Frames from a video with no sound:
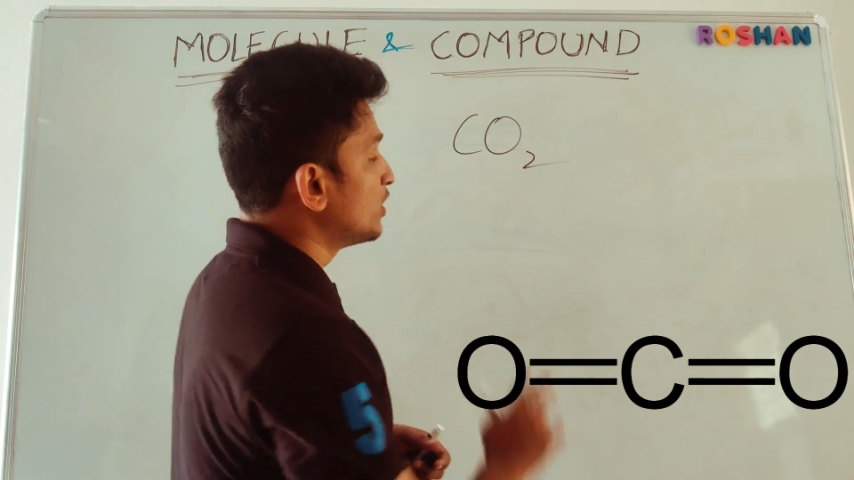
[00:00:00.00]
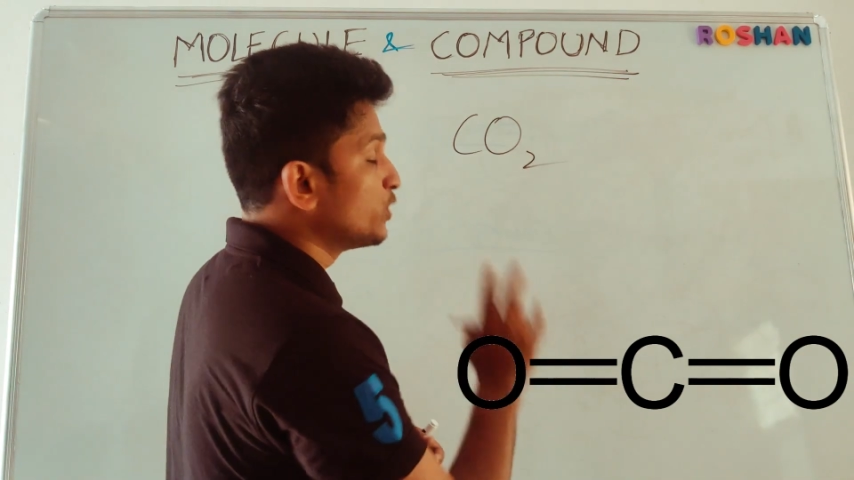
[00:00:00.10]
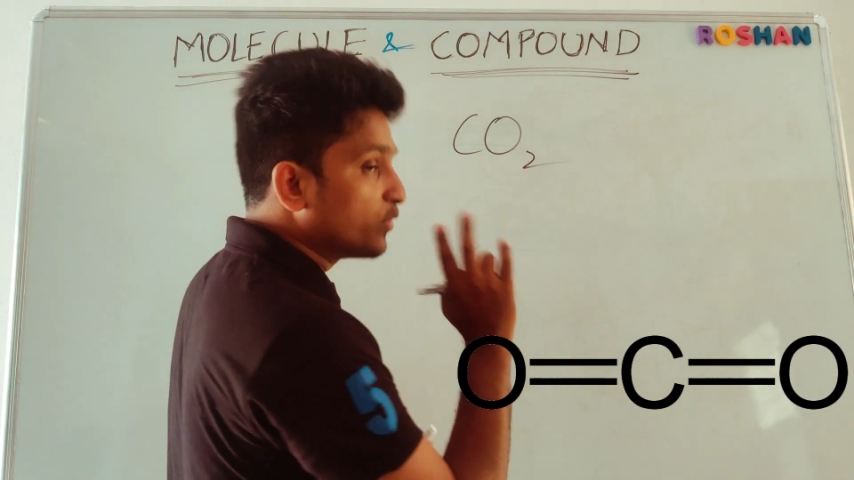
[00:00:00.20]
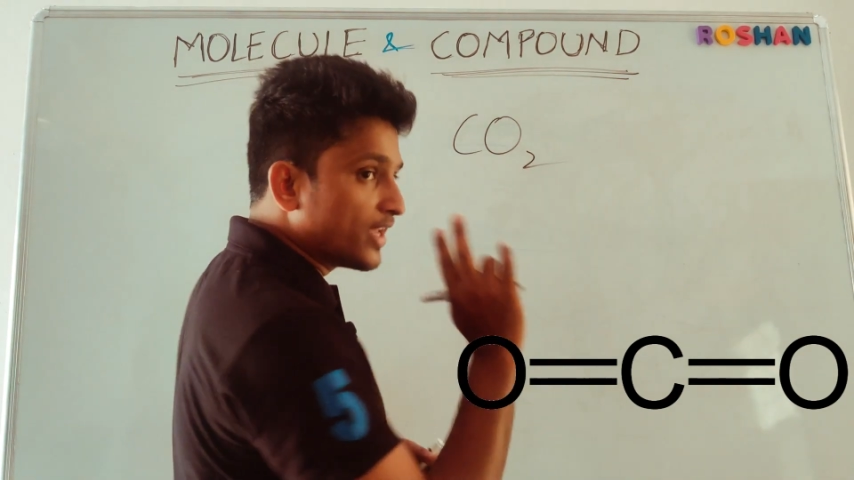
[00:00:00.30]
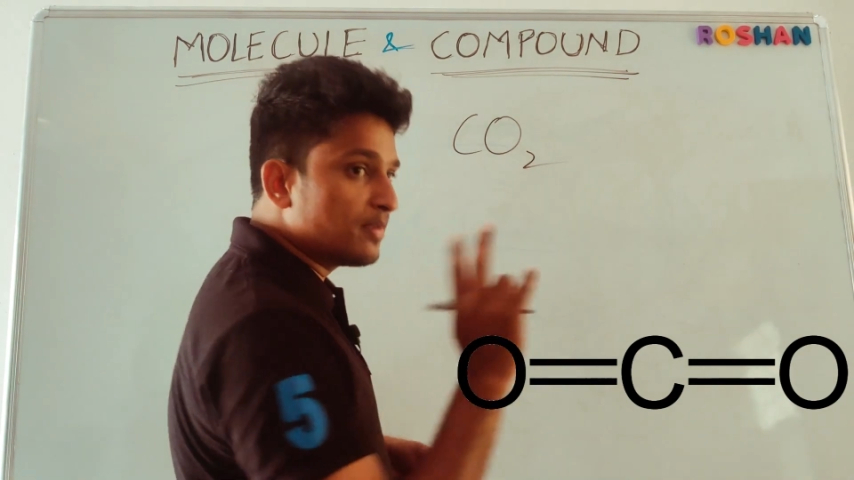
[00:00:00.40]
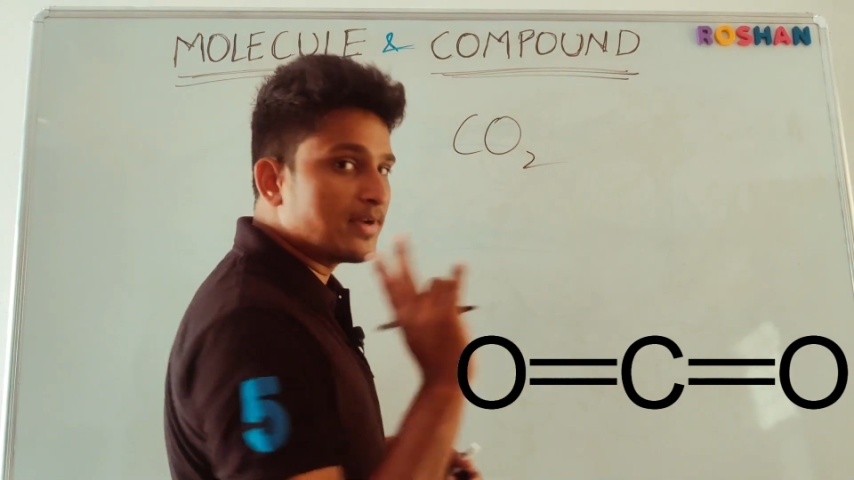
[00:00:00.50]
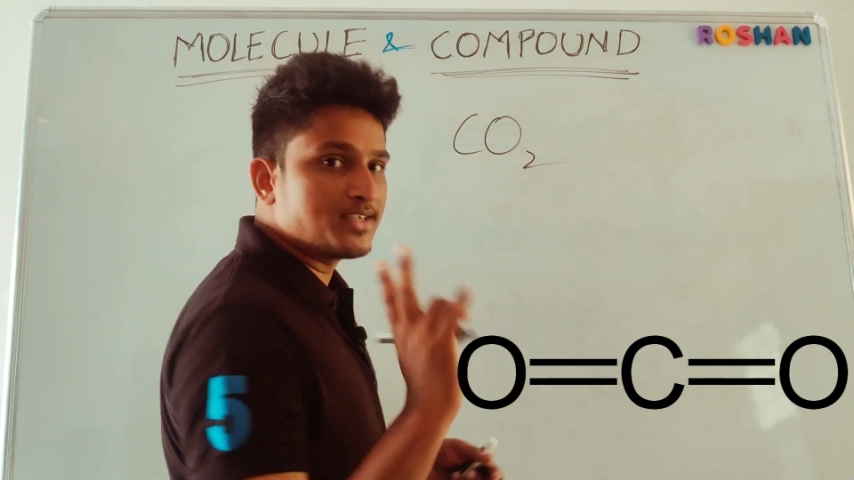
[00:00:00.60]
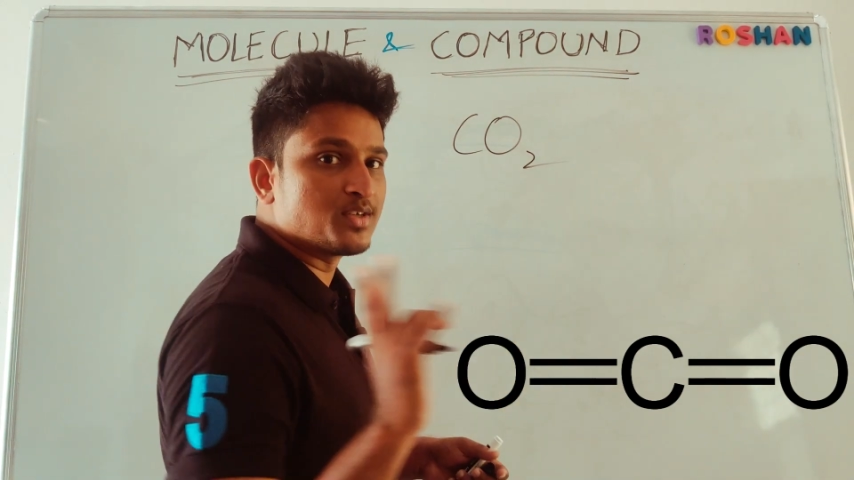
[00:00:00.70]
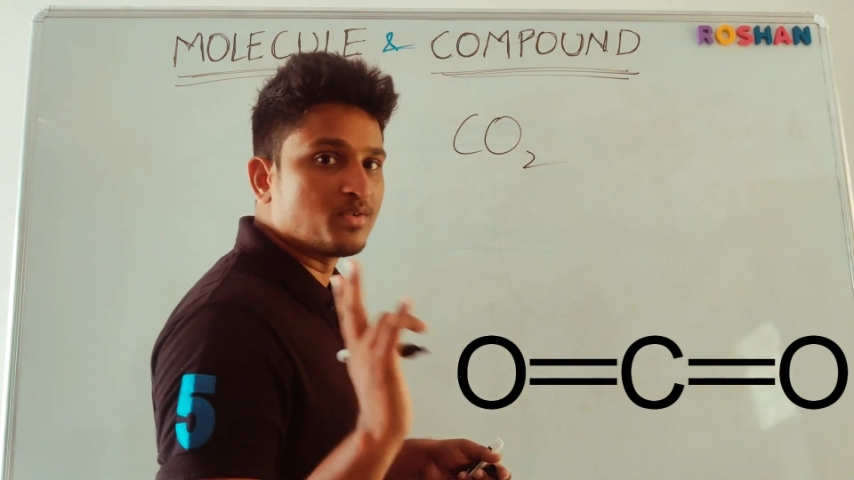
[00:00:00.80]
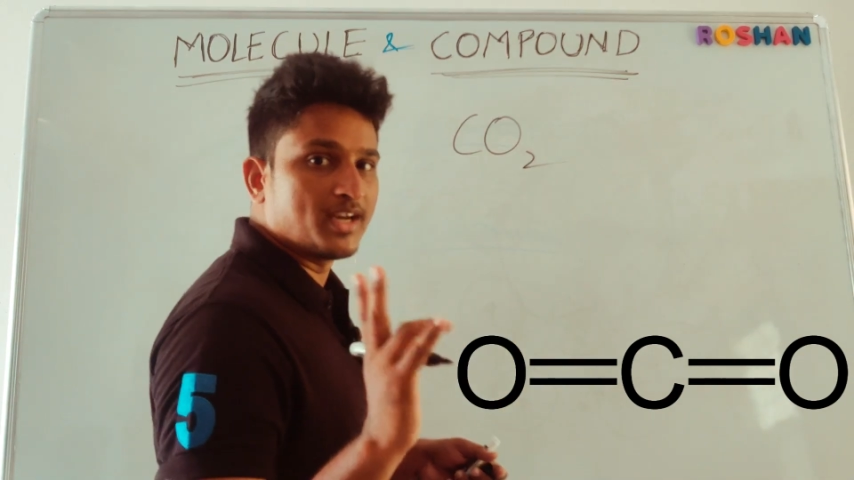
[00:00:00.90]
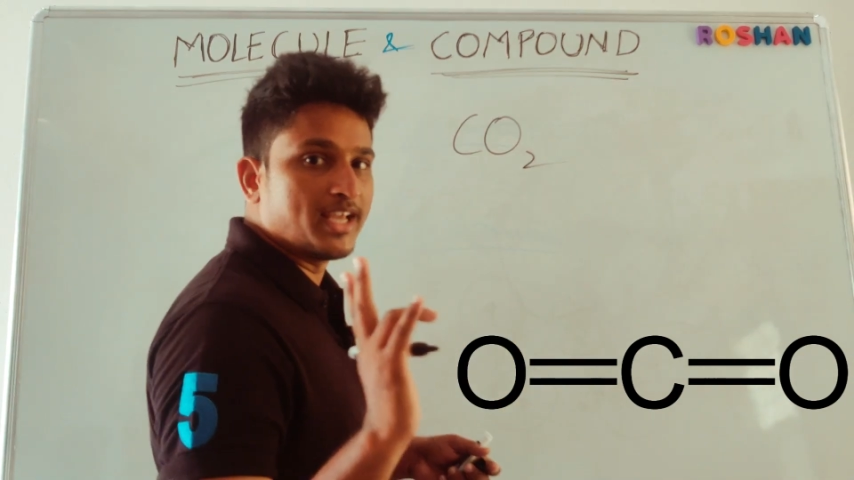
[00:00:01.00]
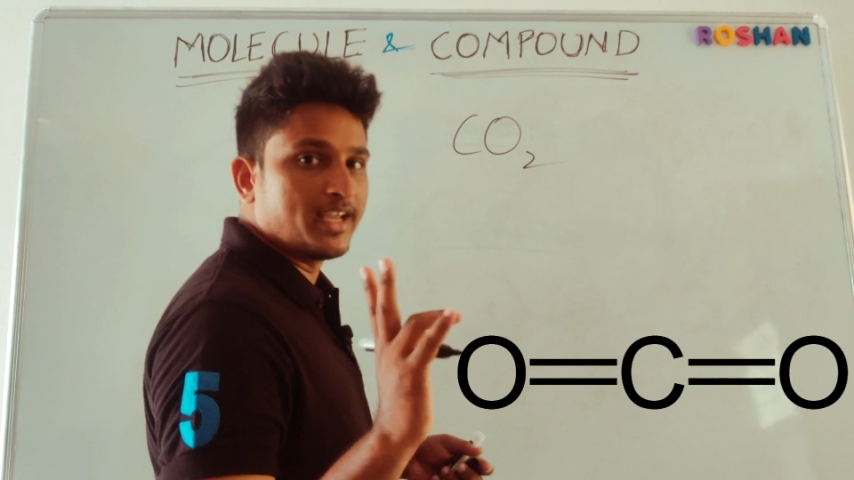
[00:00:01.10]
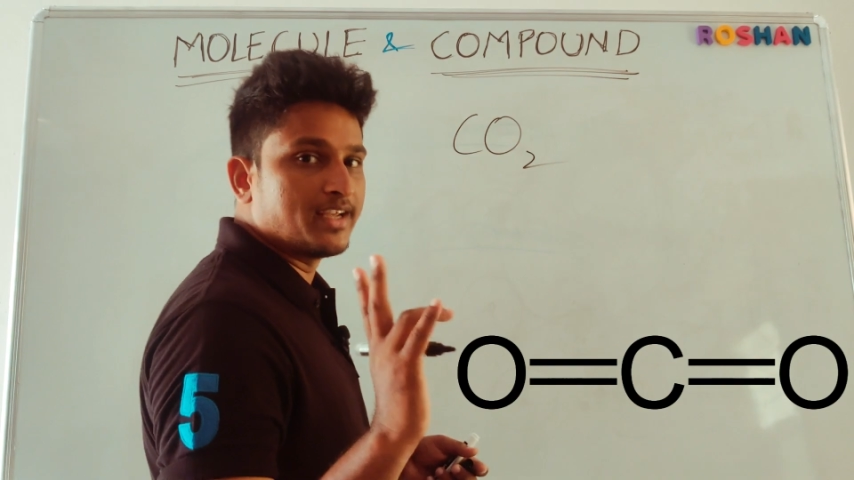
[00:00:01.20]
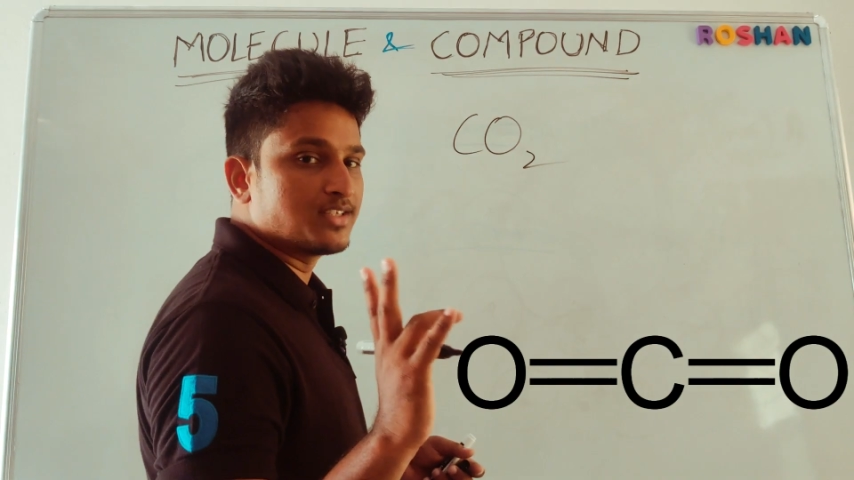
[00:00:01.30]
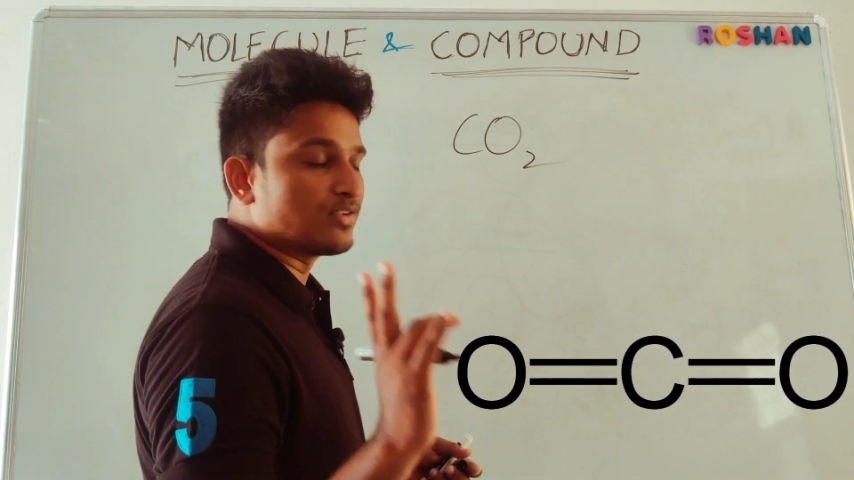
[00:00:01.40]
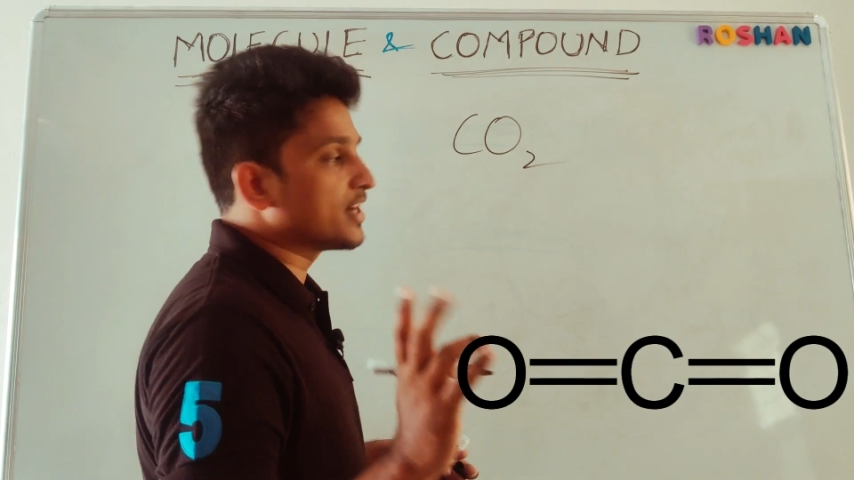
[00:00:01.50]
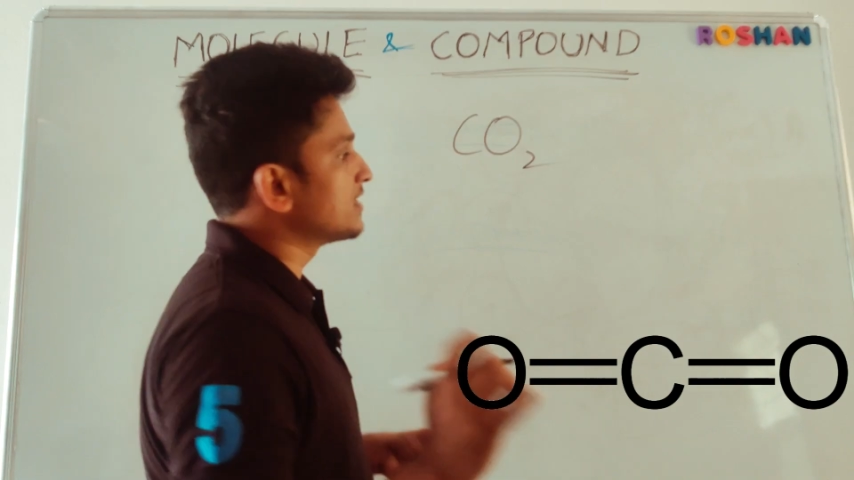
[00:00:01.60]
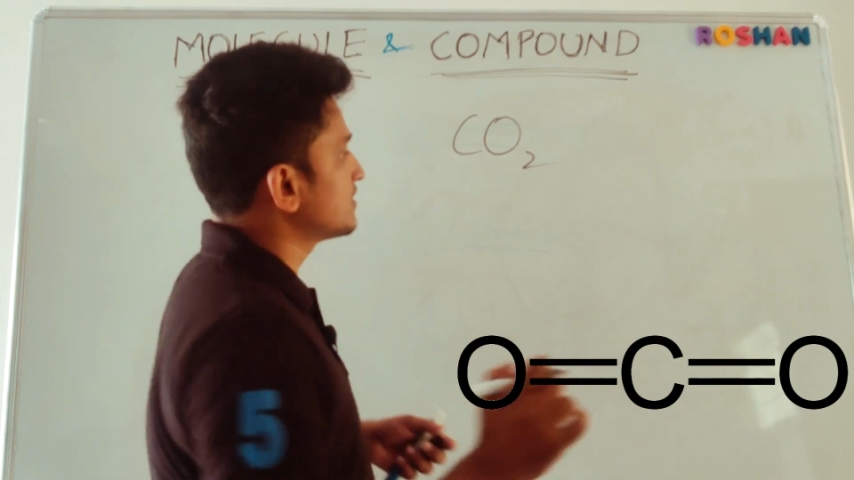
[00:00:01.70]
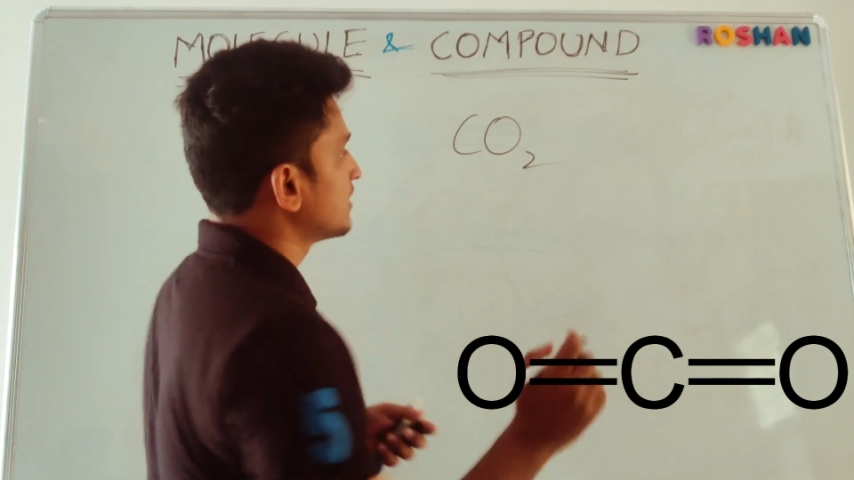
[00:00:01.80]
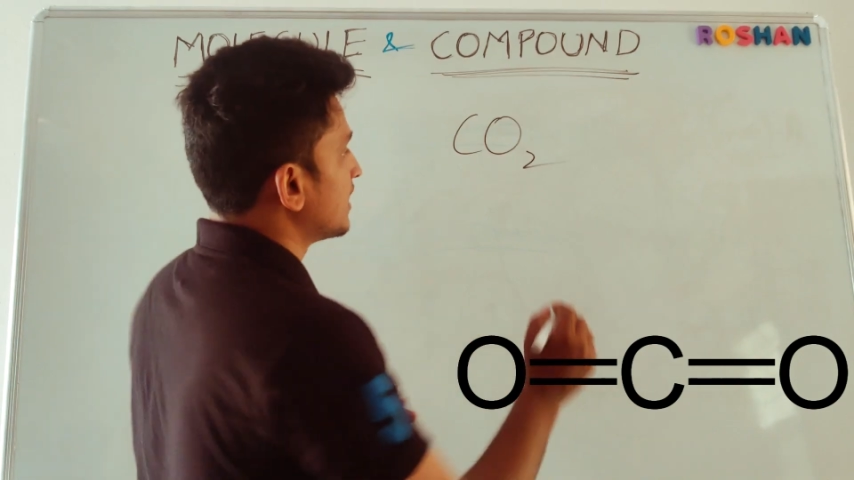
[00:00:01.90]
2 elements only,
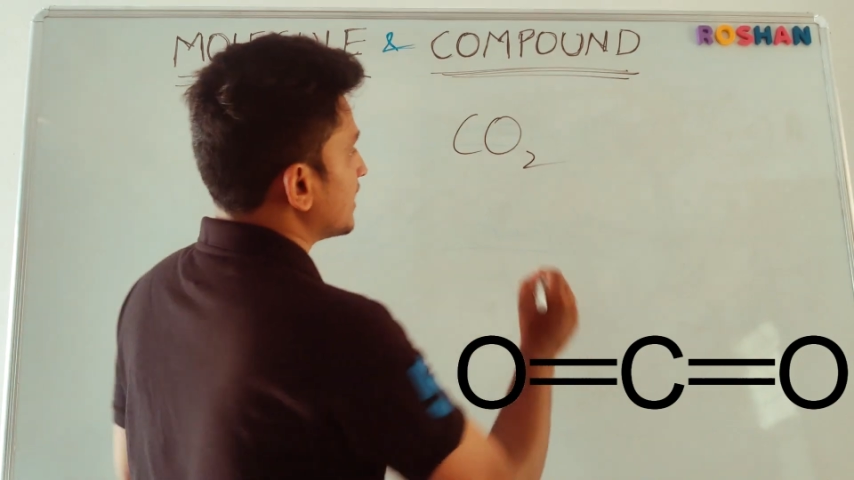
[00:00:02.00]
students.